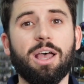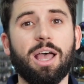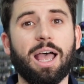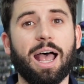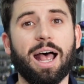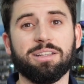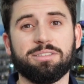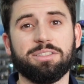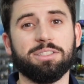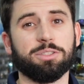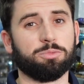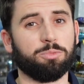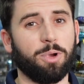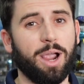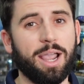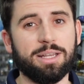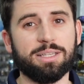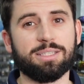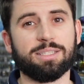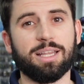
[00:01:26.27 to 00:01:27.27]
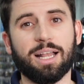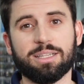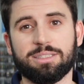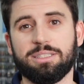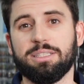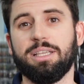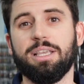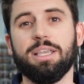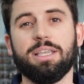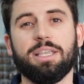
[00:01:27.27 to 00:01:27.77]
As this rain starts
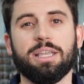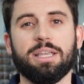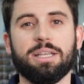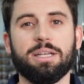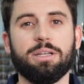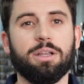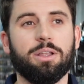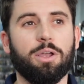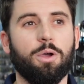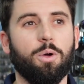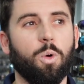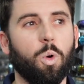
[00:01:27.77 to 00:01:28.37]
to kick in,